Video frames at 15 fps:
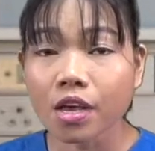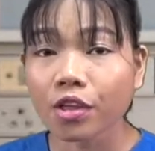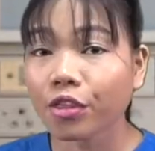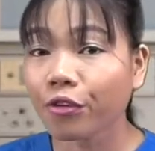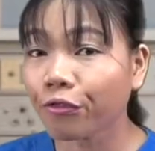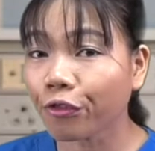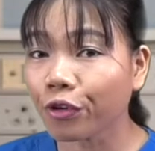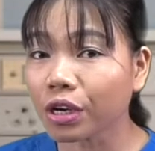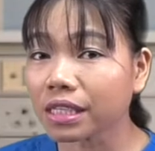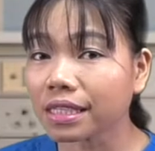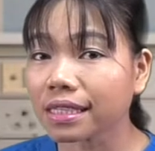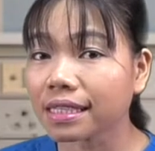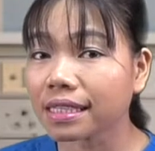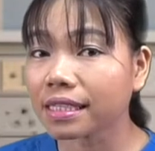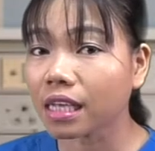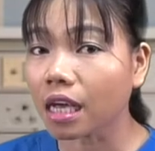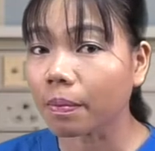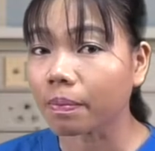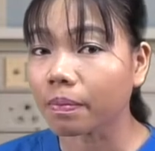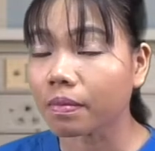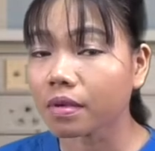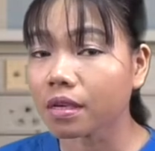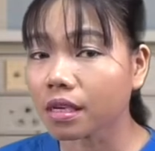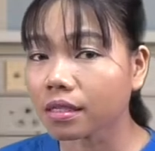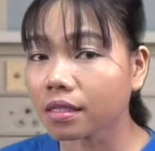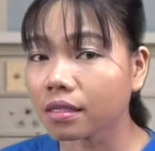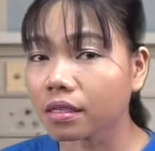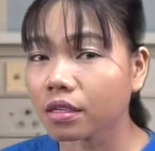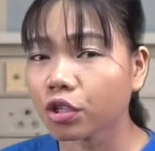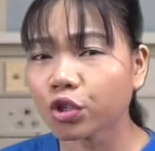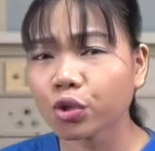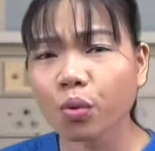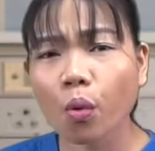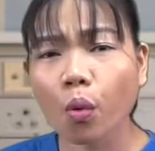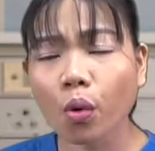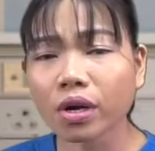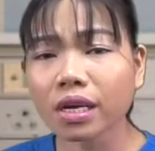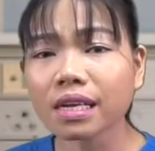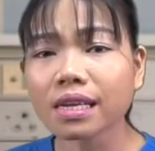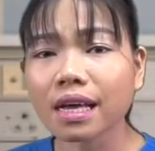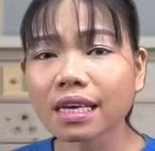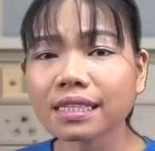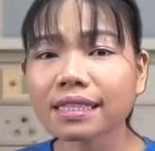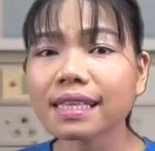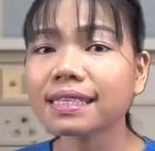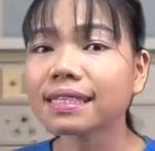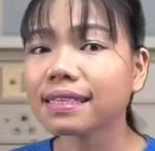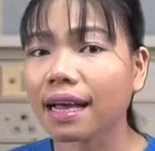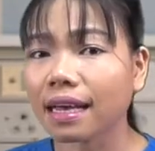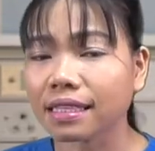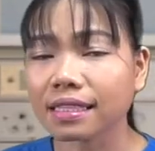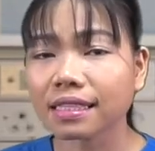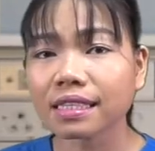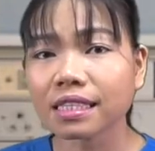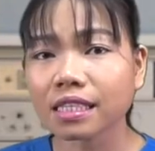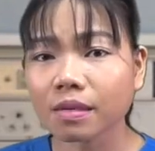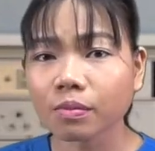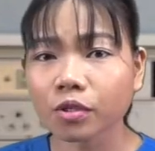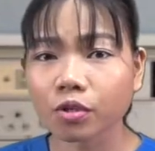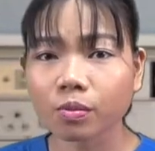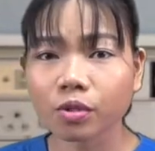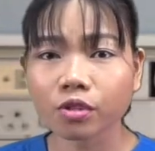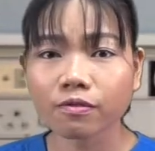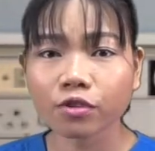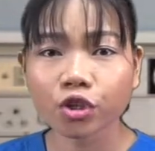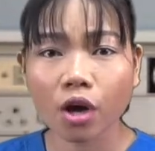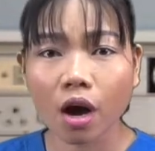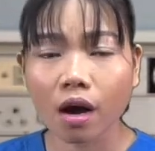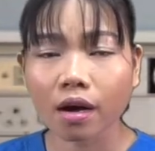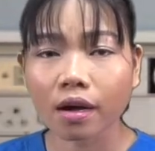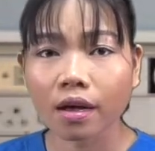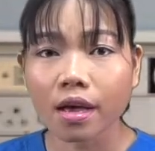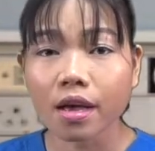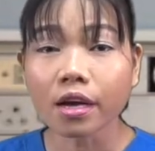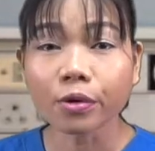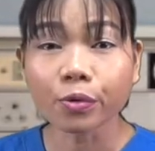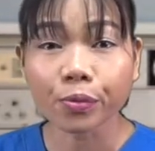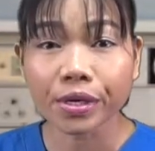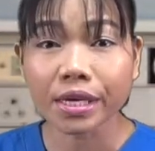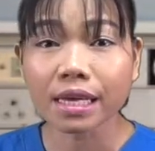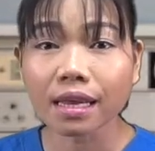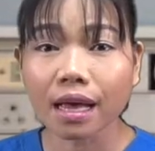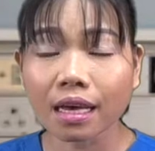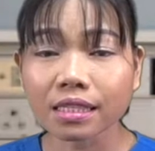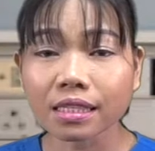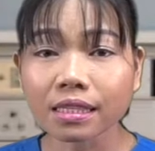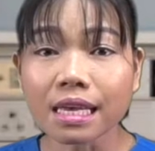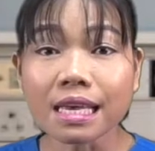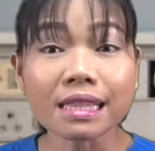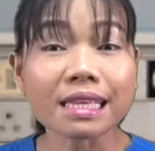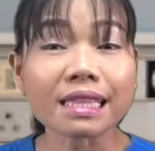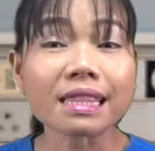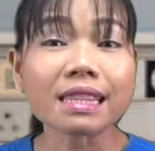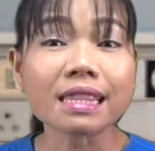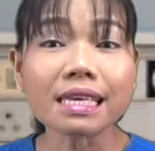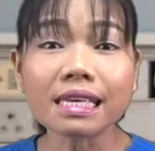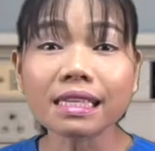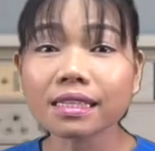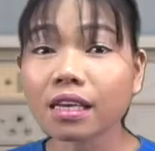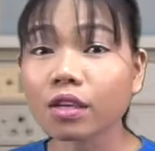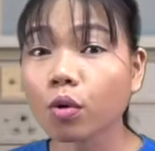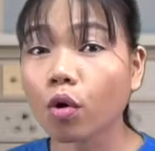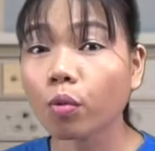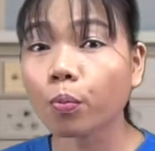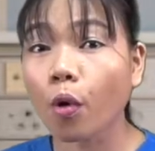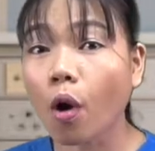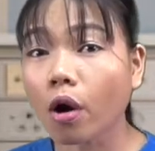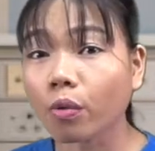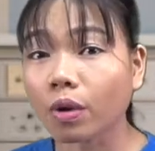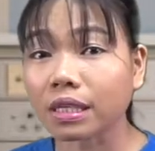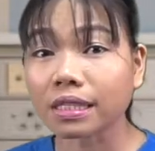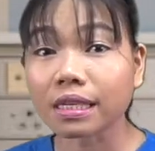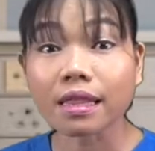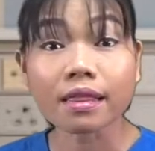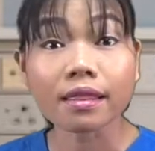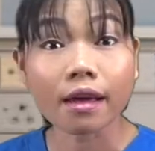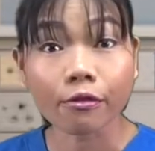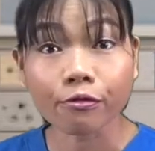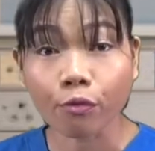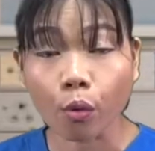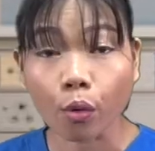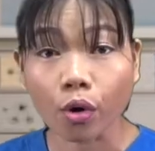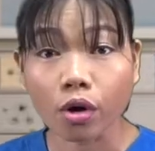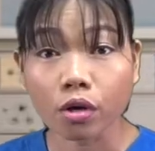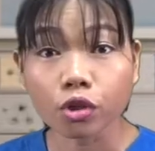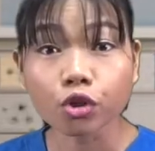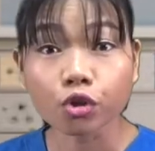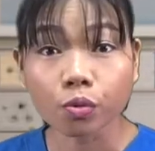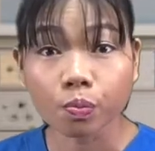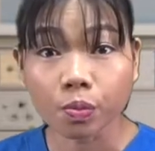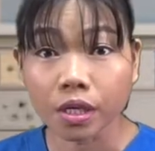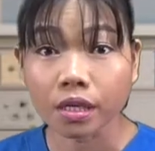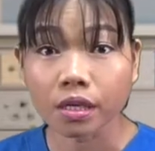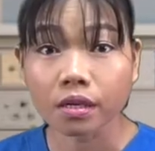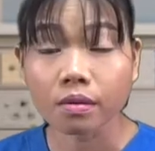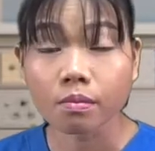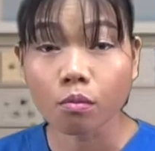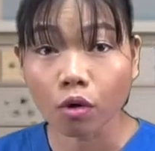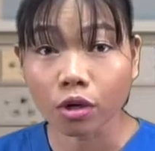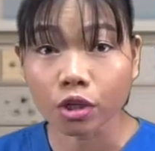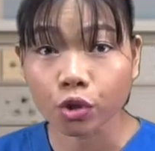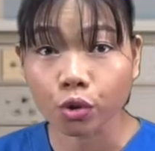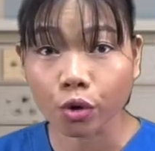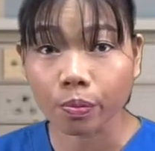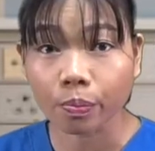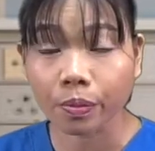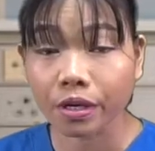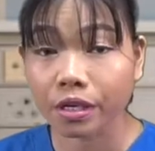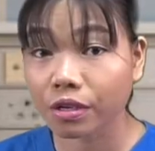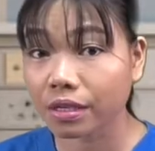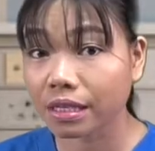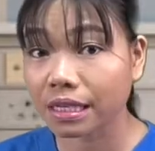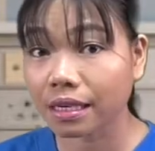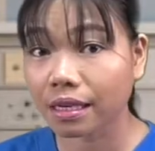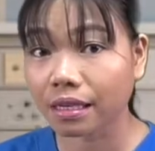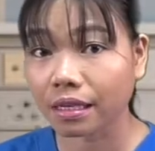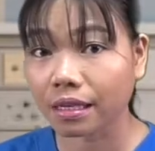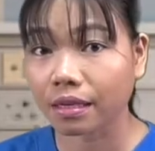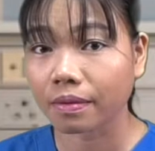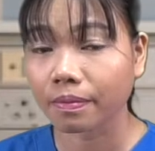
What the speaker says: The first step is to organize the signs and symptoms of shock and realize that these can all progress and therefore should be monitored periodically.